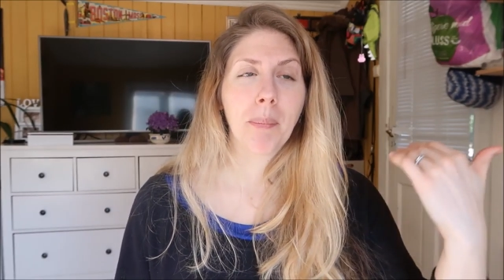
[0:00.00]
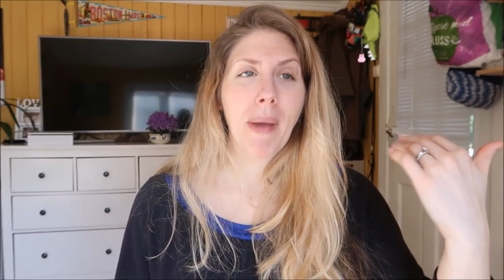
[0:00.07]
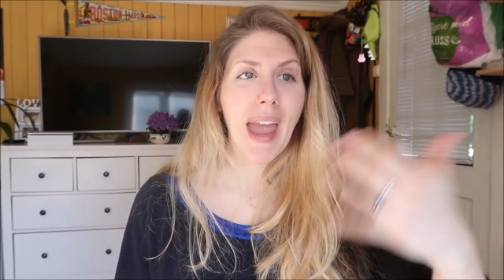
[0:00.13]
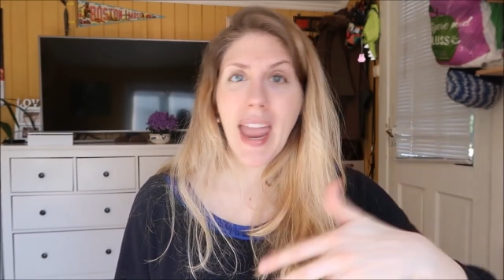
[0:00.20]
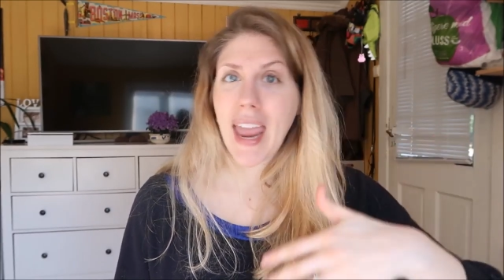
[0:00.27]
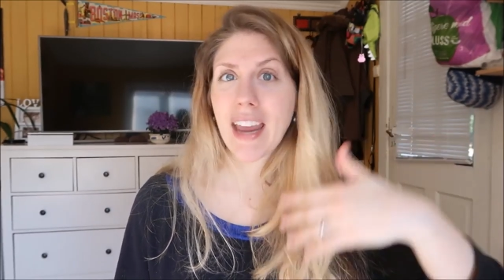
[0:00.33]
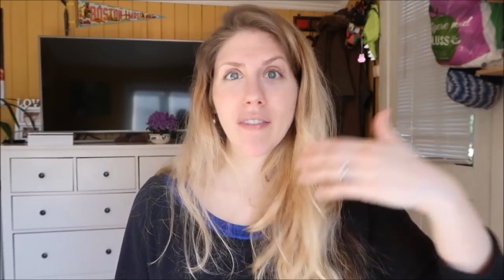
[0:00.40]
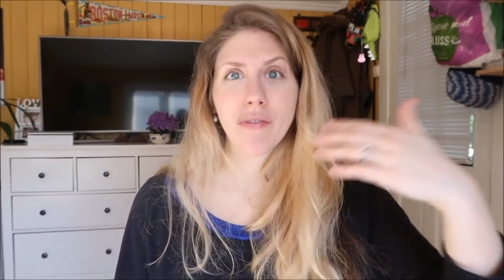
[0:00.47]

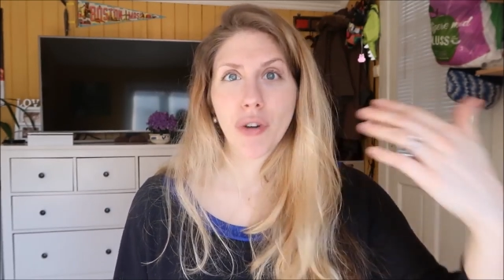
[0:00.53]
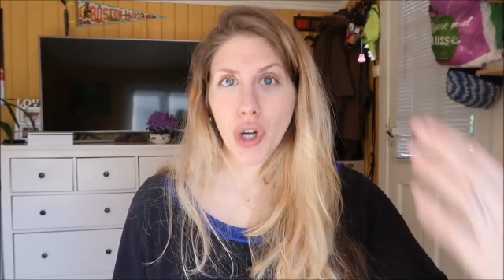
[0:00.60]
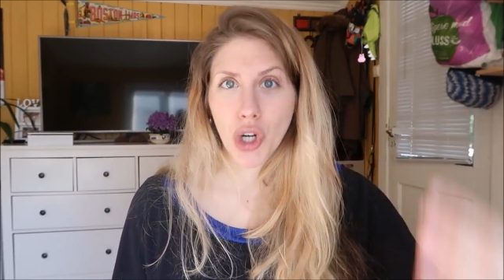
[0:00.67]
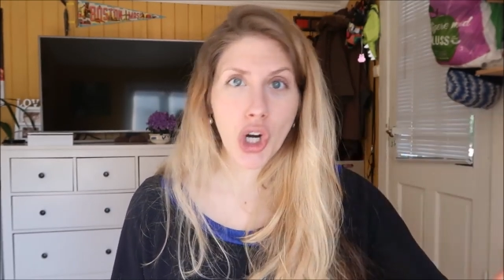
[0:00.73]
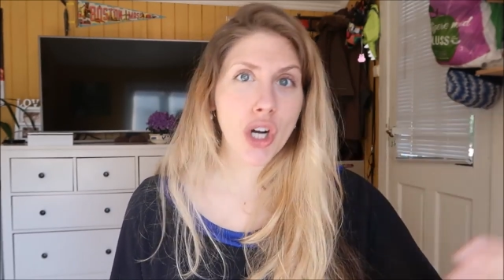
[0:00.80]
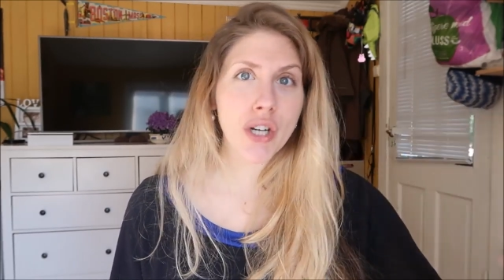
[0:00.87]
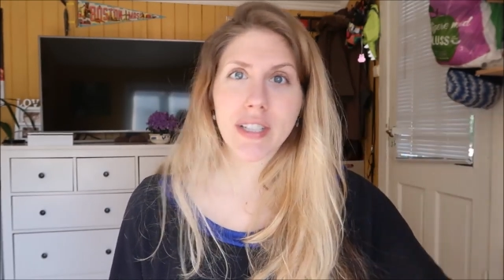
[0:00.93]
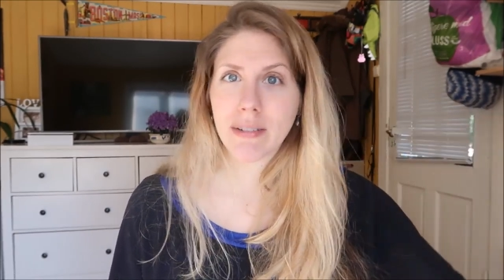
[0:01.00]
paying for a
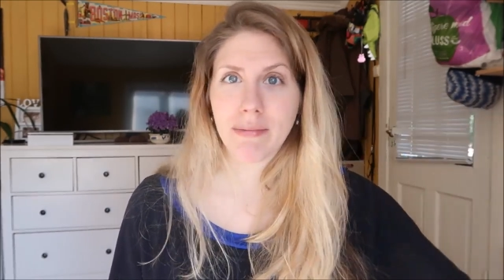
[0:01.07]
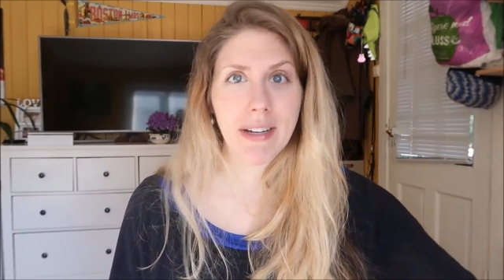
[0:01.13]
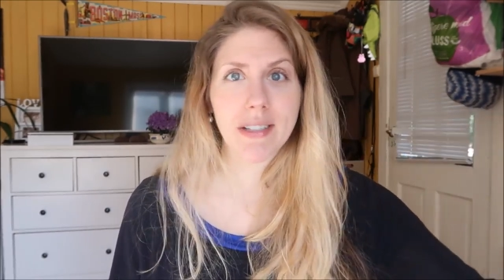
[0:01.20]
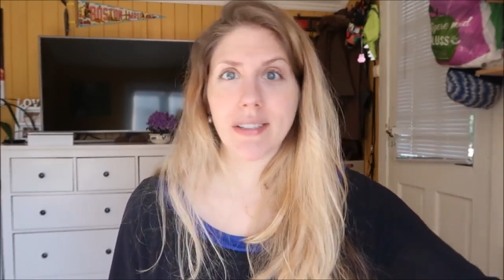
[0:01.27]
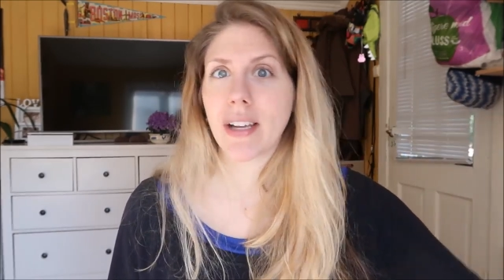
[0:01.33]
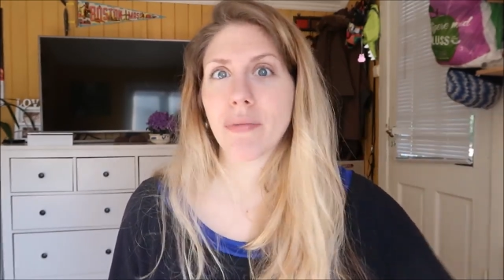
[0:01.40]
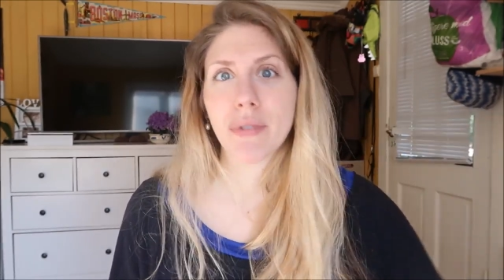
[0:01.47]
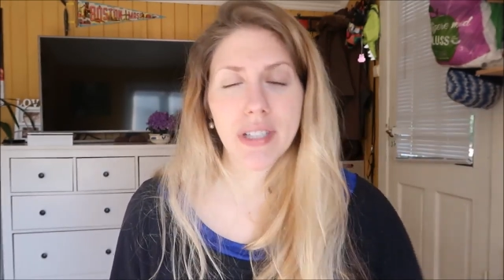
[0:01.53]
car seat
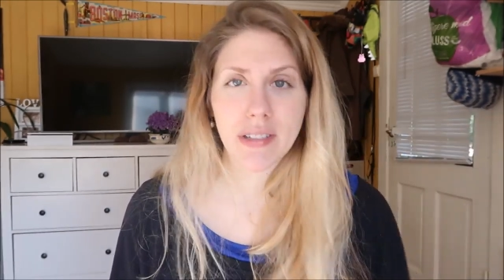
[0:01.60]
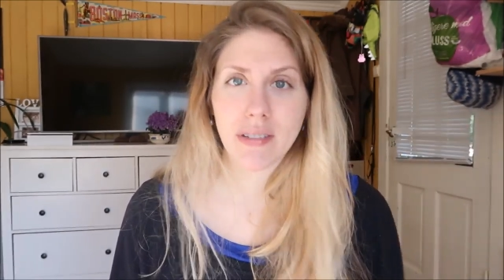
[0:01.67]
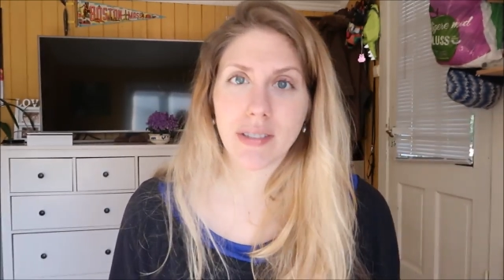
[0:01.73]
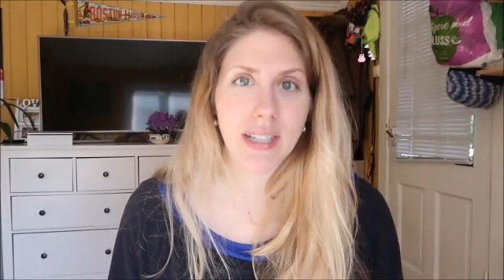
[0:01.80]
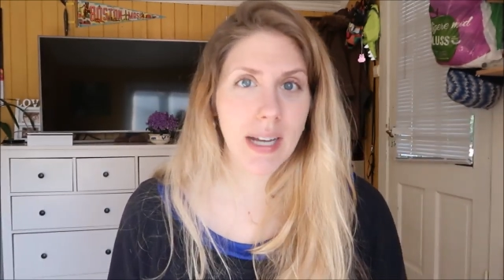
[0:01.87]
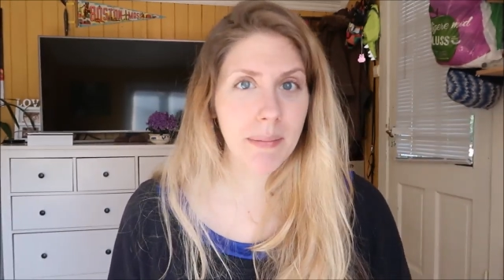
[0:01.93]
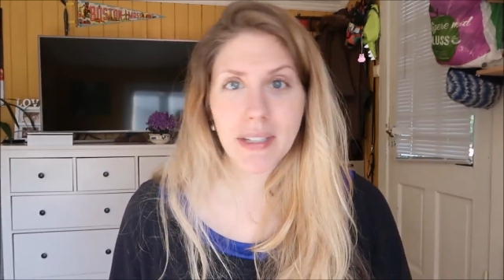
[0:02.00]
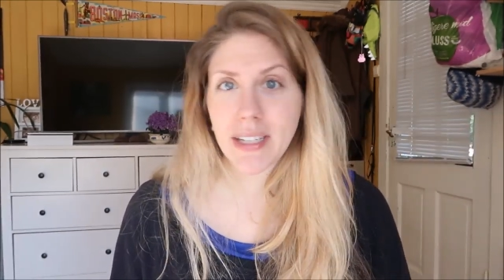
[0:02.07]
rental every single
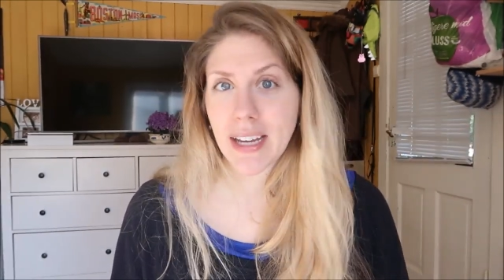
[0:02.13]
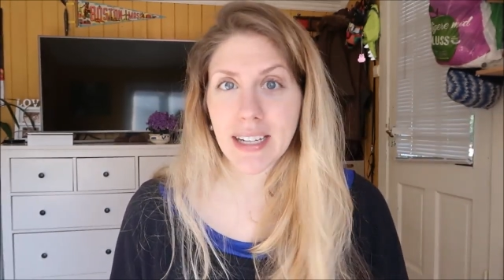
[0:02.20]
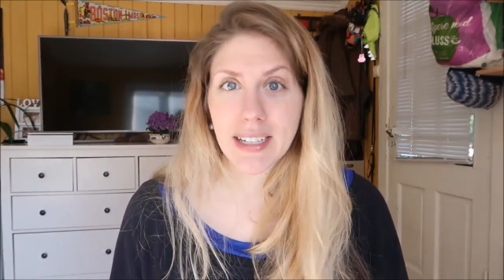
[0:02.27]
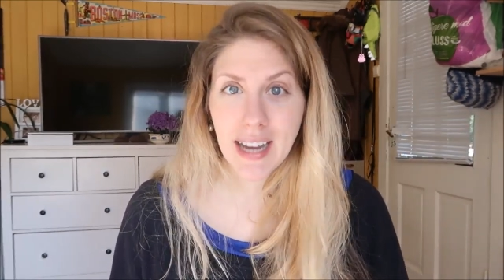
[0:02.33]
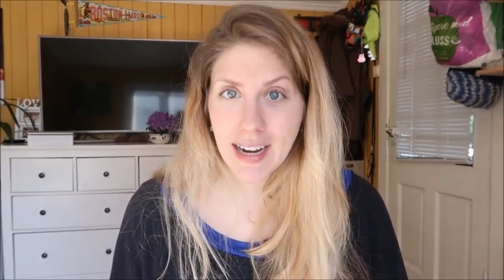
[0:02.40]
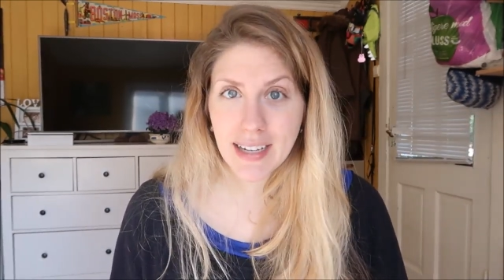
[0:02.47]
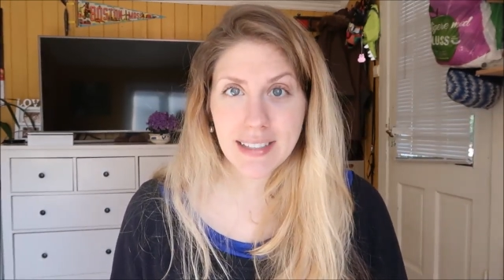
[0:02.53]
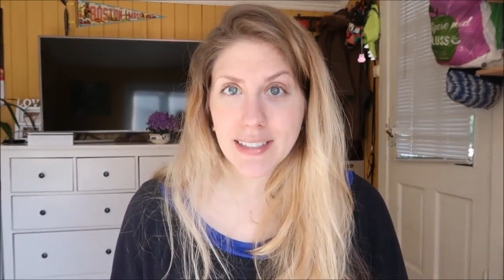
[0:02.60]
time they take a
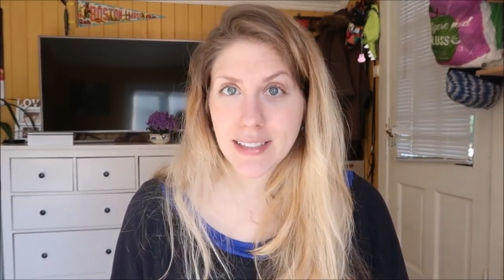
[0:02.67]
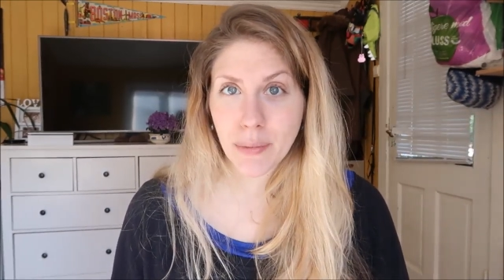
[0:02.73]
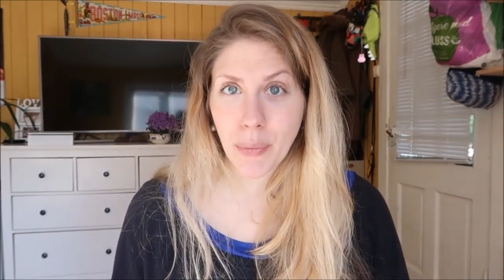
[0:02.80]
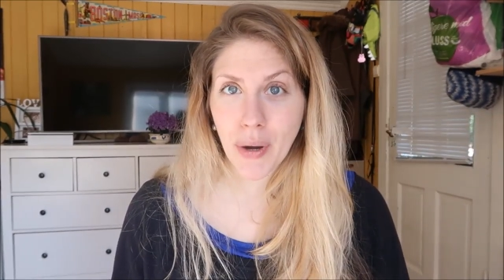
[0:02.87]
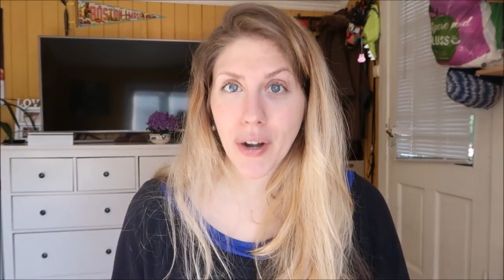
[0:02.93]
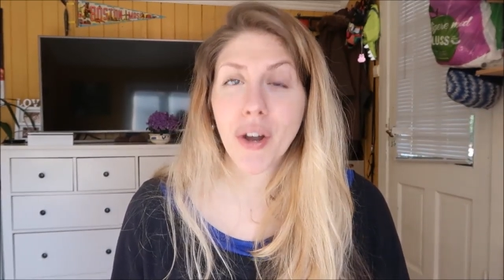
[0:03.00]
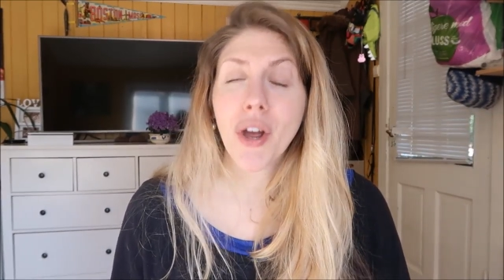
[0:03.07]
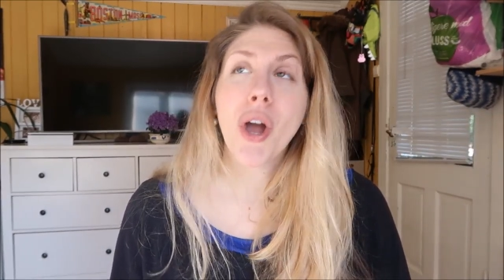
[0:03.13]
taxi
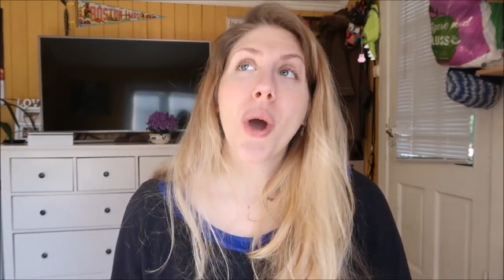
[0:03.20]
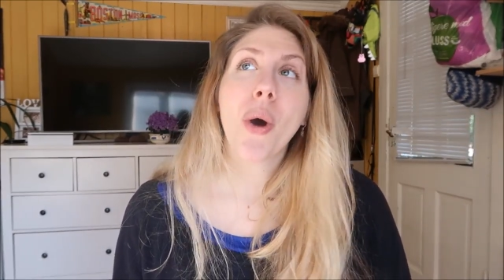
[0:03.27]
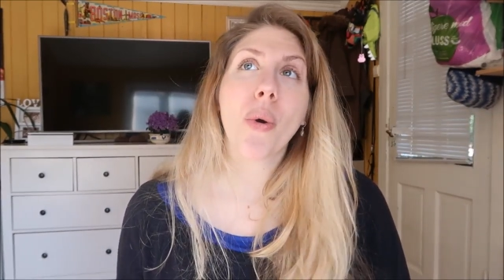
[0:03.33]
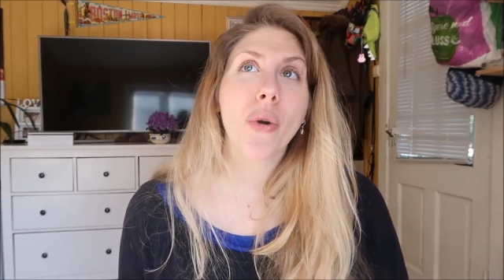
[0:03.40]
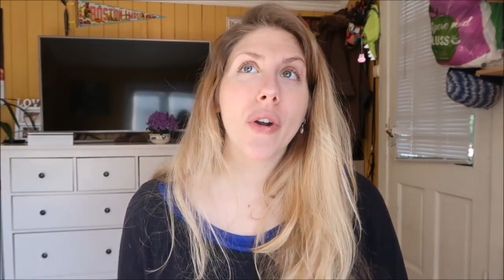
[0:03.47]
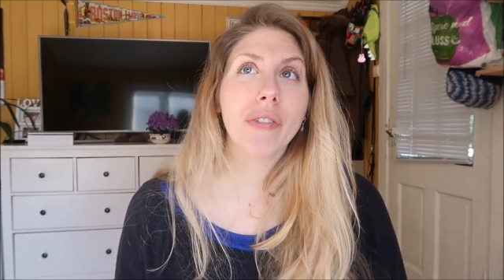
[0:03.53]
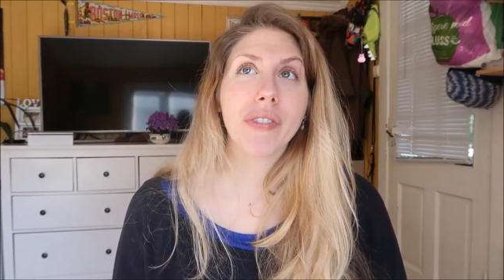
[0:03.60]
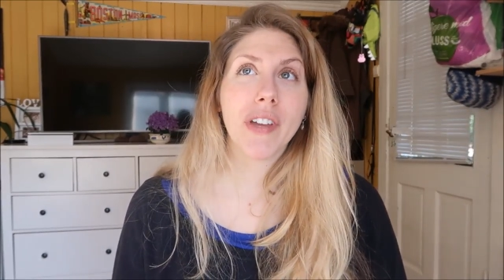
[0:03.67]
somewhere.
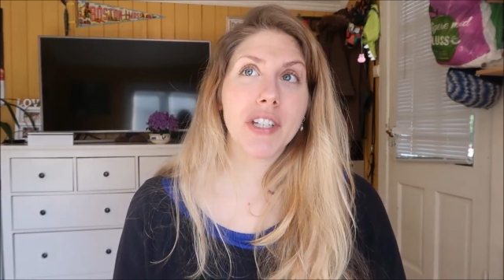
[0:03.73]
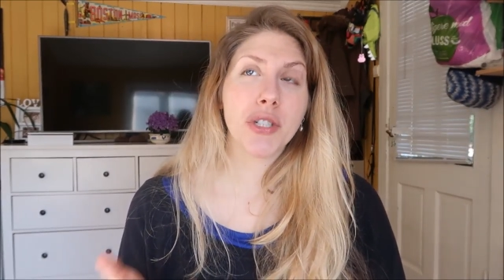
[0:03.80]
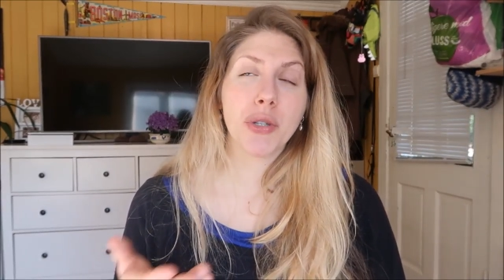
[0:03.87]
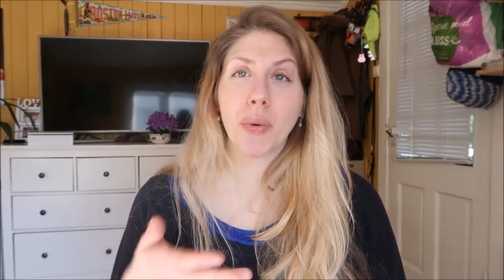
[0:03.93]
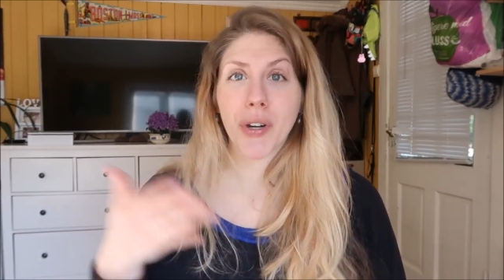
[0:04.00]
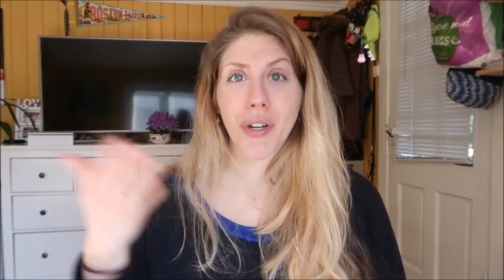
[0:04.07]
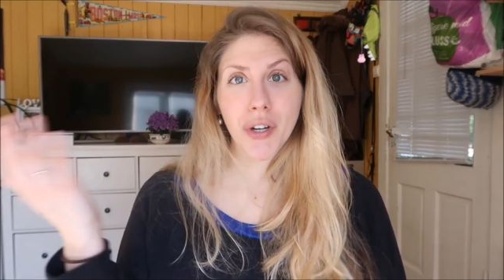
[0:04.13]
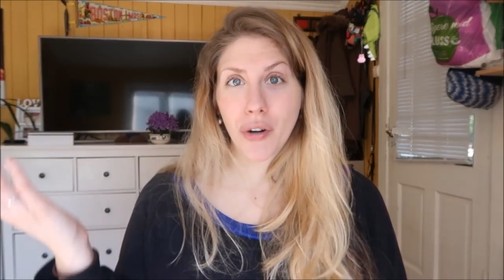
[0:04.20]
Or if they do want to